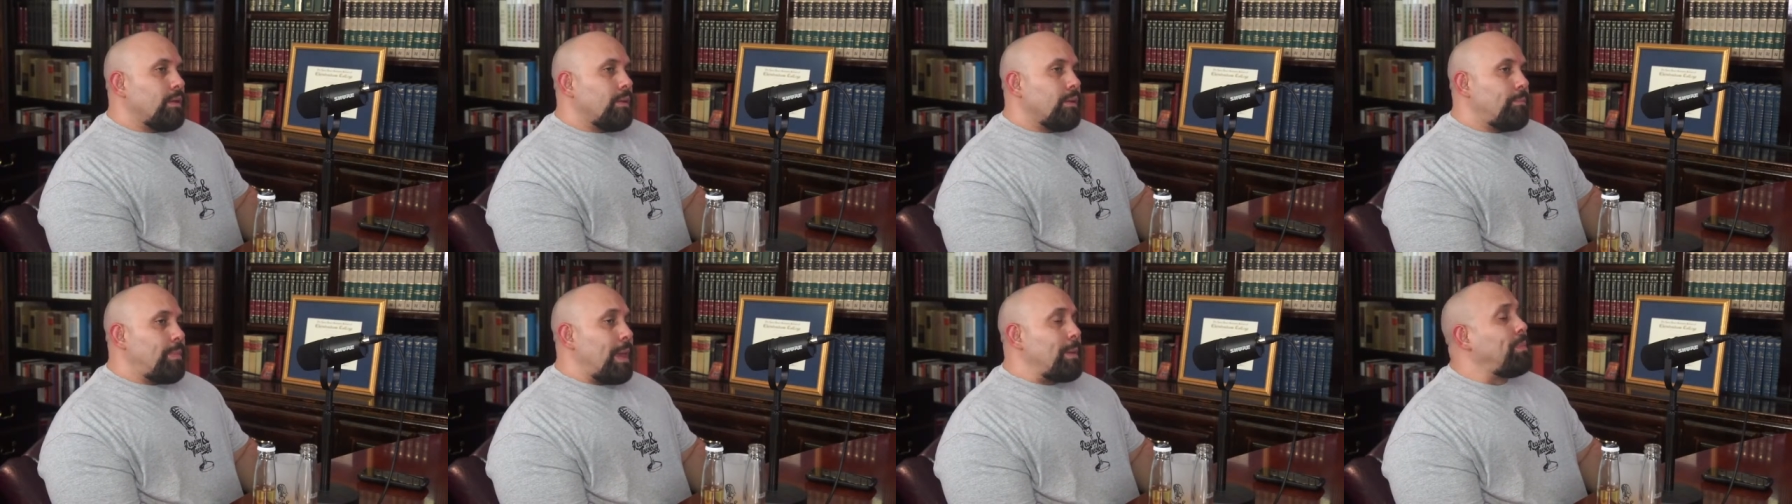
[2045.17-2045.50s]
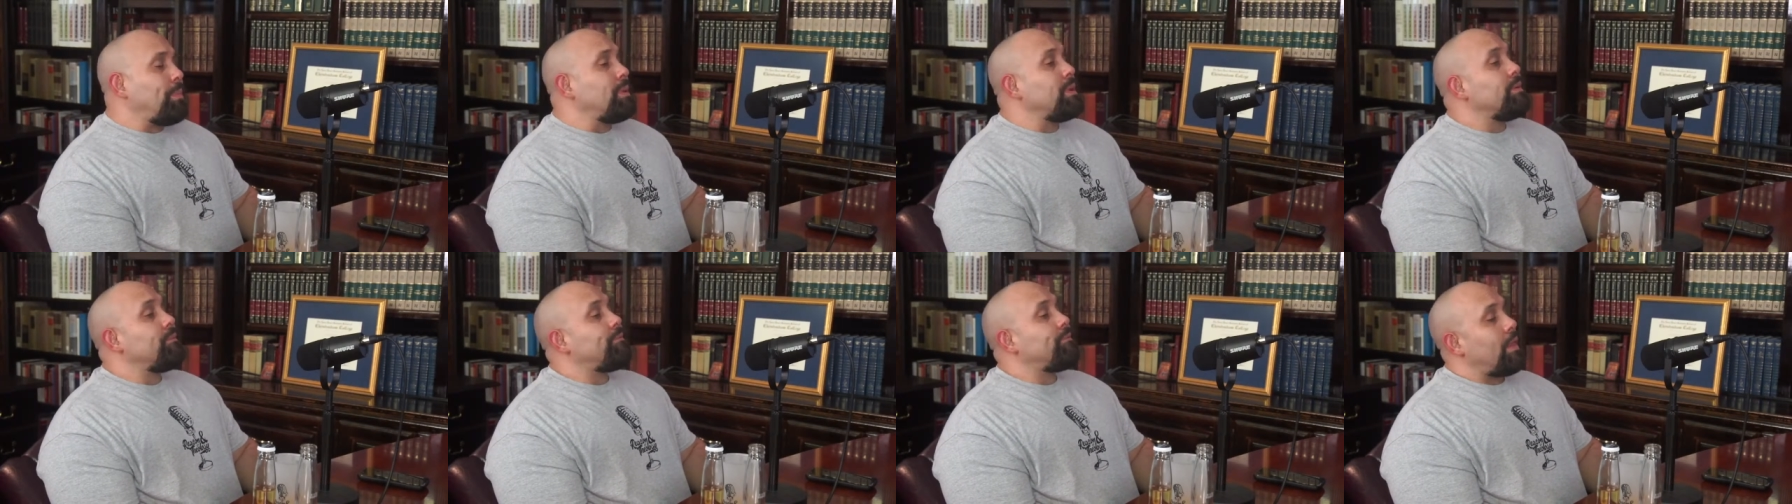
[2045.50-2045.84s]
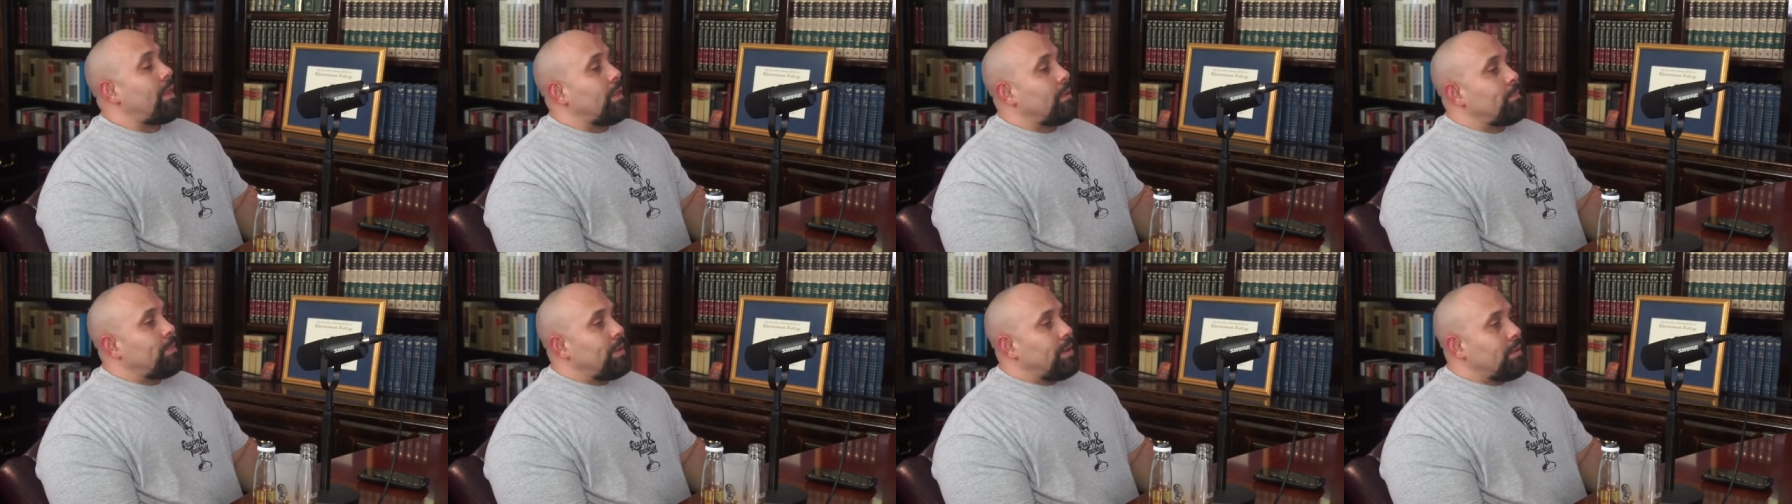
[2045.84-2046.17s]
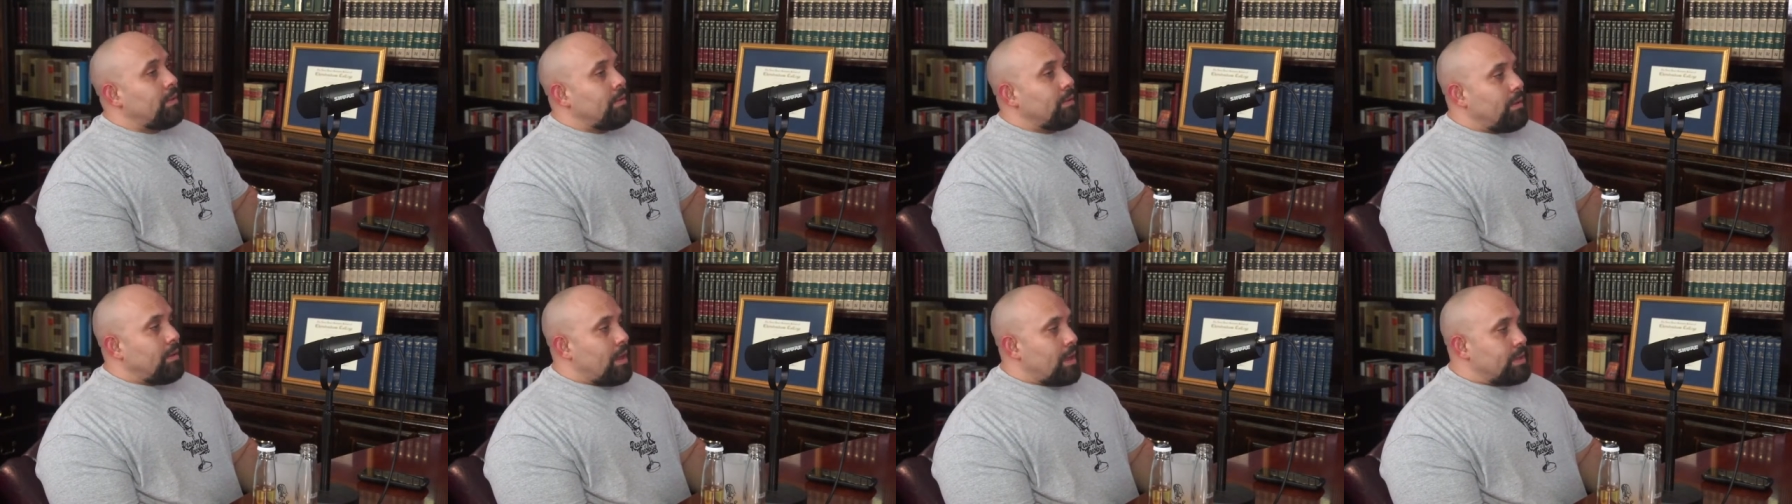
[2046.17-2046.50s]
papal
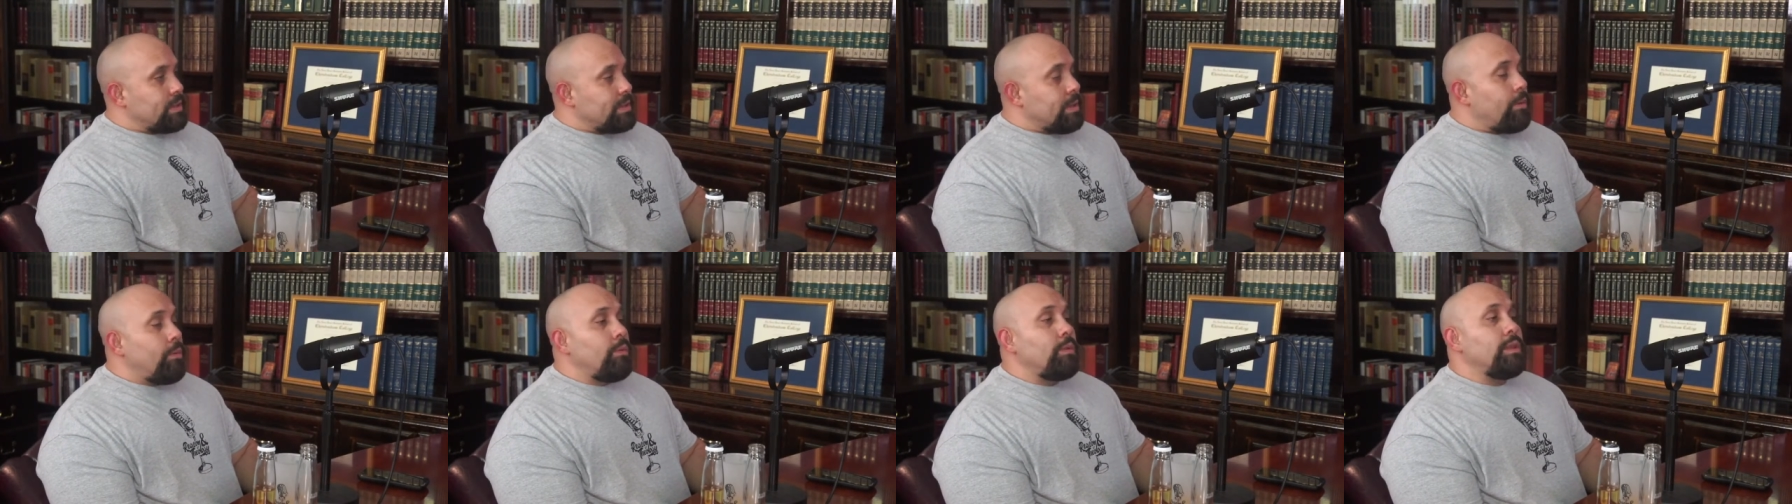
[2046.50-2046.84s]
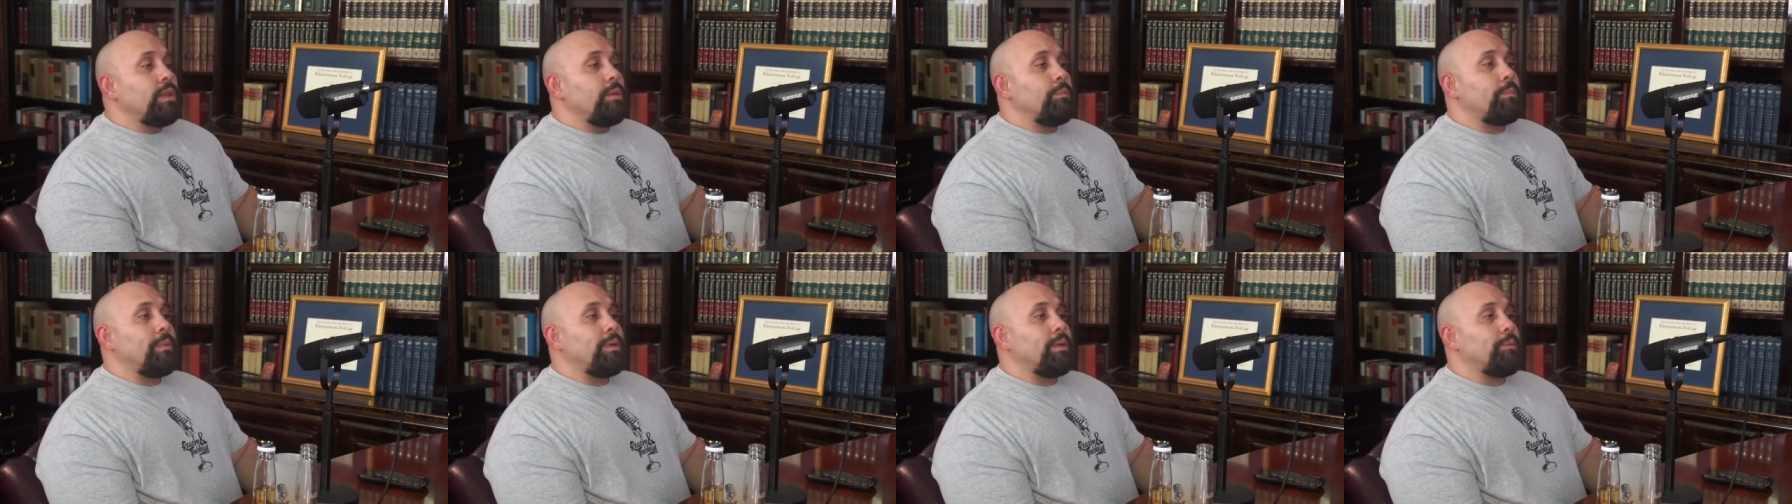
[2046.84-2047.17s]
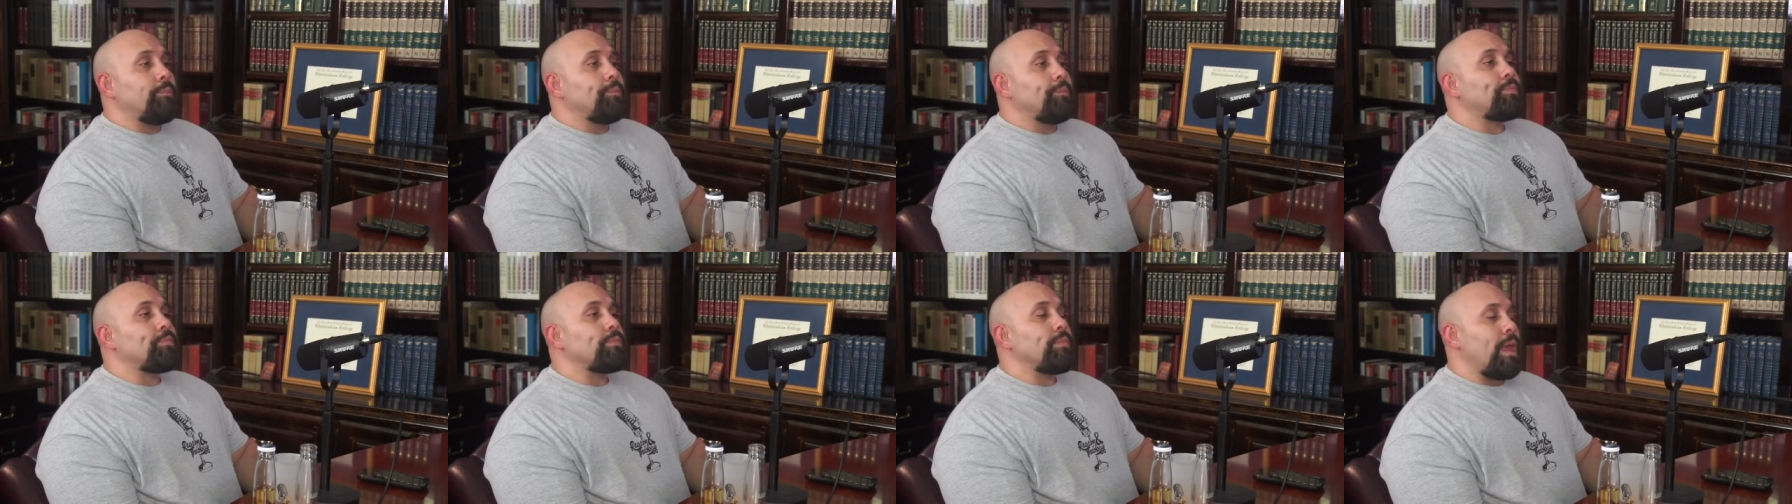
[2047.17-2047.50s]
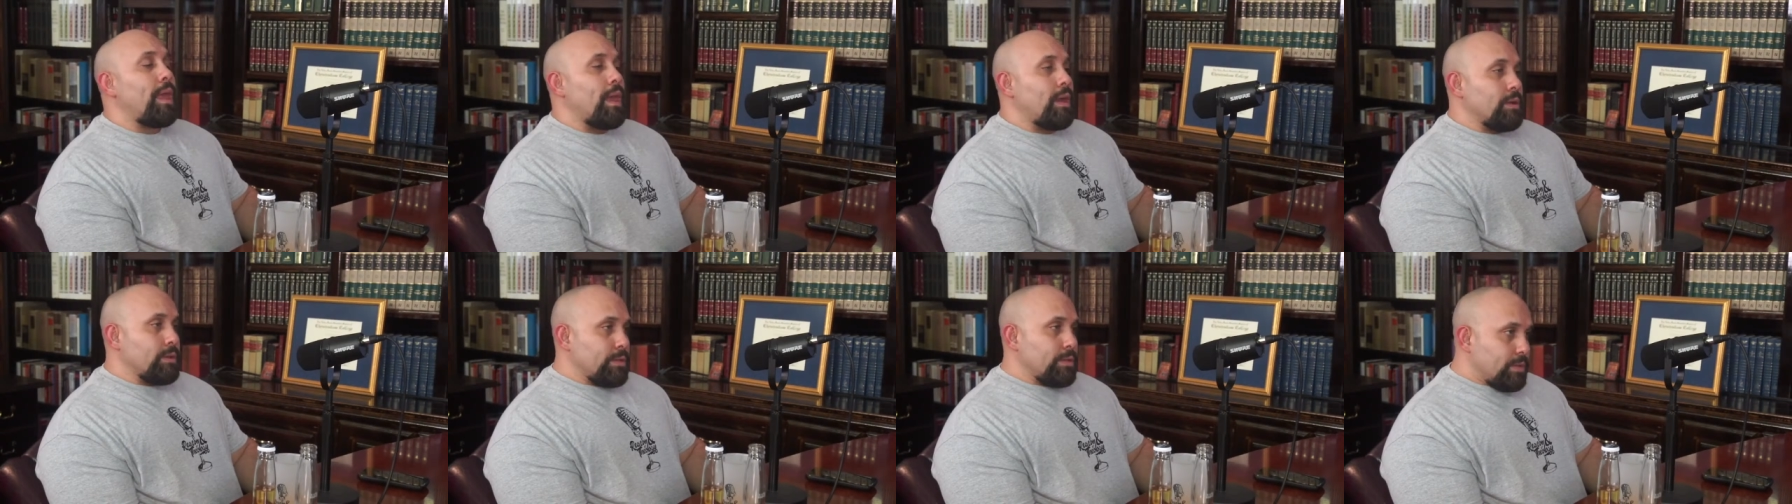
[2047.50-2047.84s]
infallibility has only been
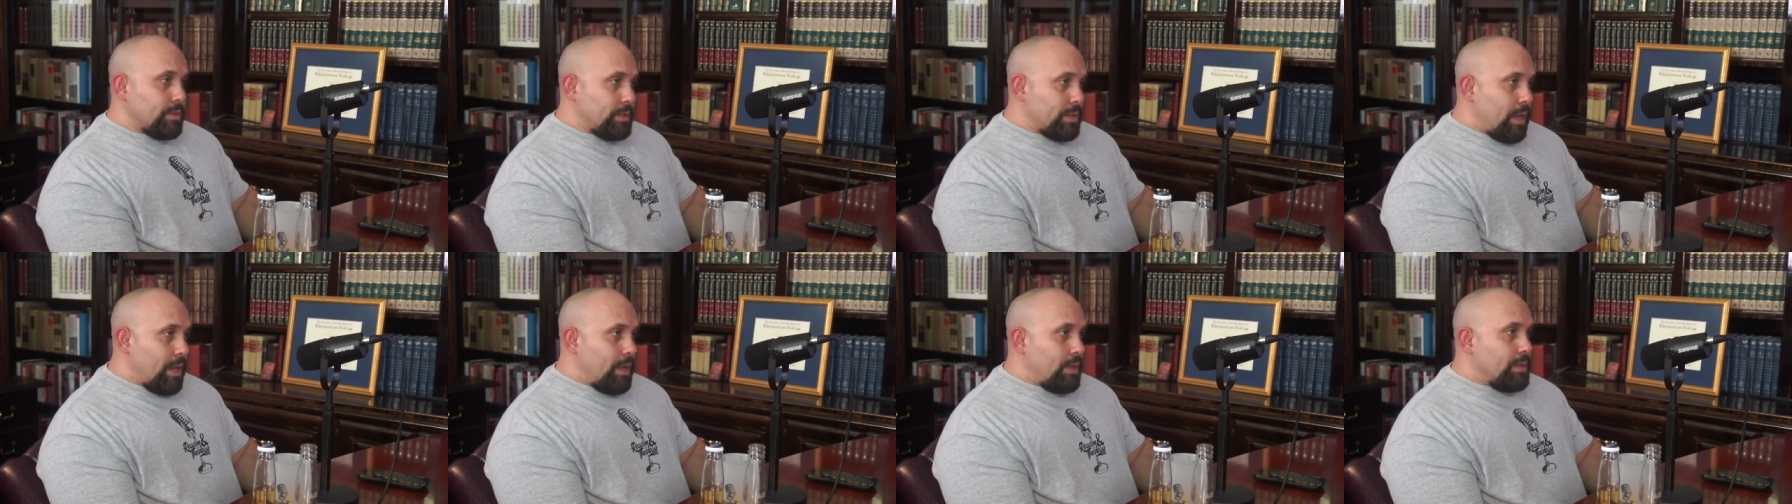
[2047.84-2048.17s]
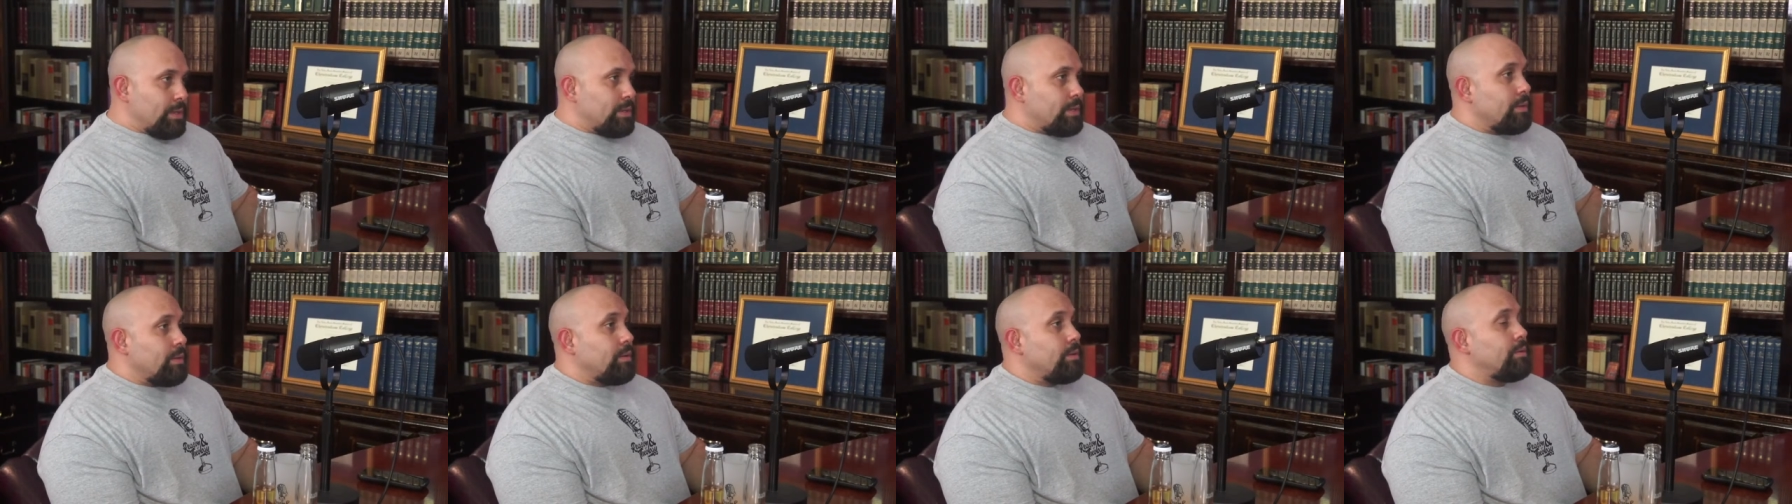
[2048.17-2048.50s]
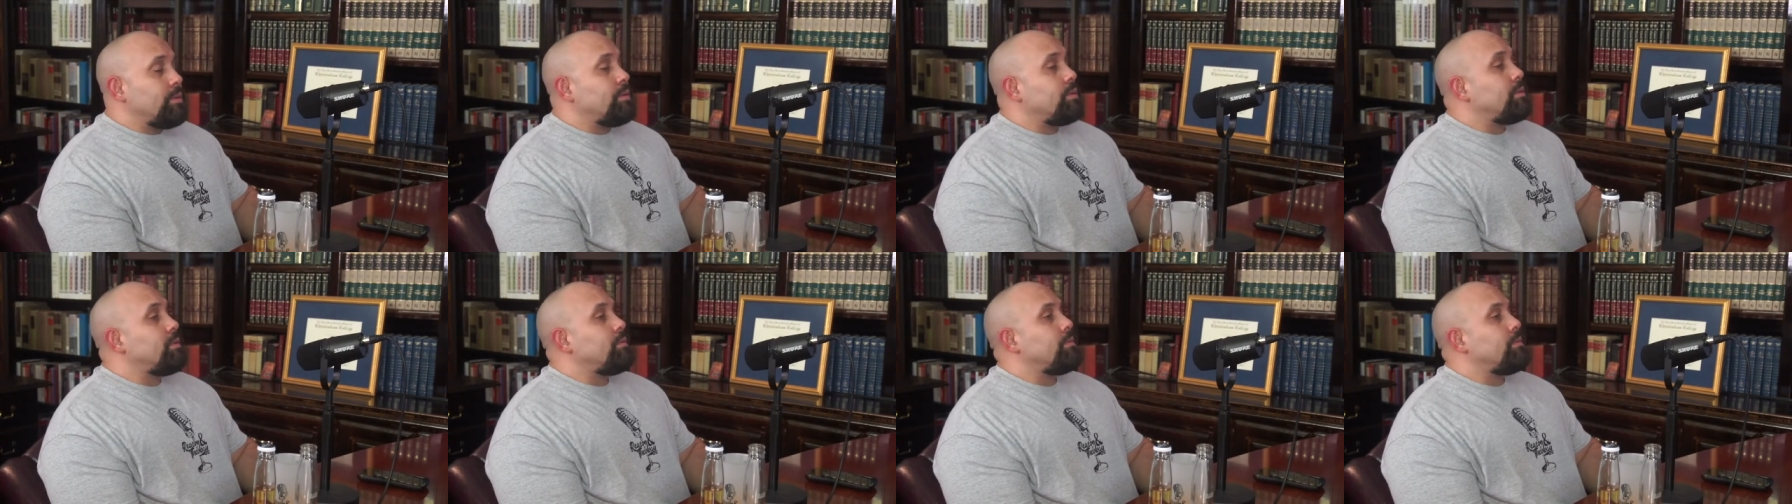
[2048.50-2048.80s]
exercised yeah.